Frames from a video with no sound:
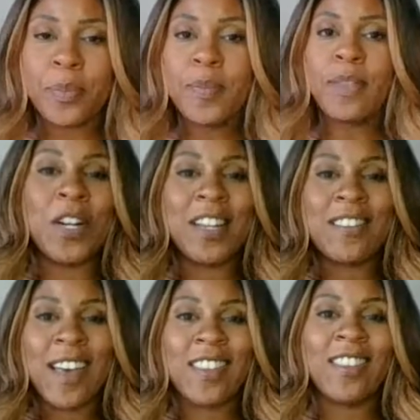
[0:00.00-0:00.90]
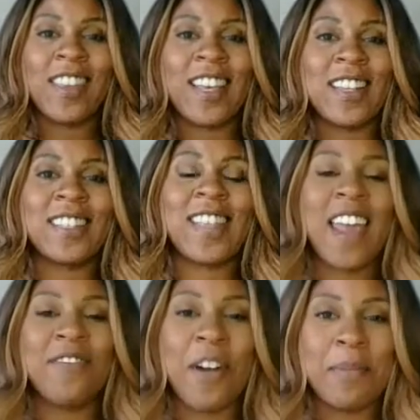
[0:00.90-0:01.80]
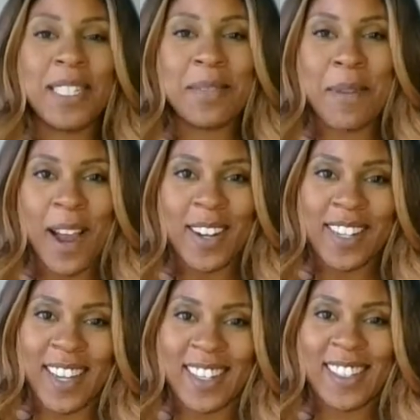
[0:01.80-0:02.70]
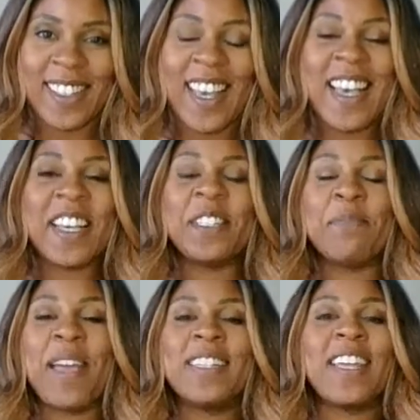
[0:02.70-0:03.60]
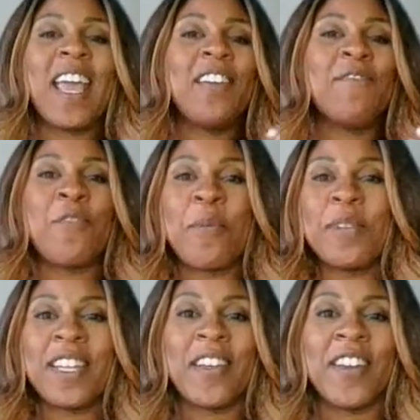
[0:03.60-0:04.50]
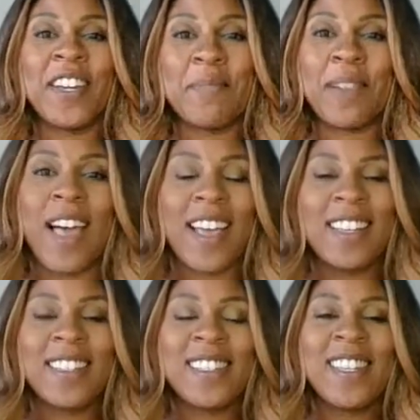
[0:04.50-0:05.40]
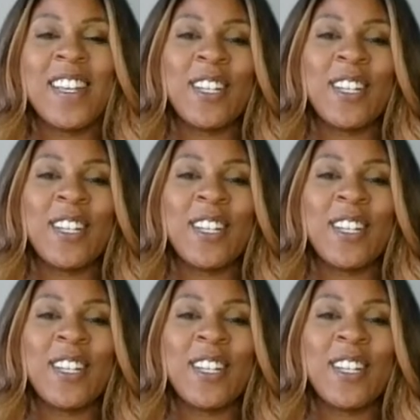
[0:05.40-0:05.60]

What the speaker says: One of the other things that a pharmacy buyer does is maintain formulary compliance.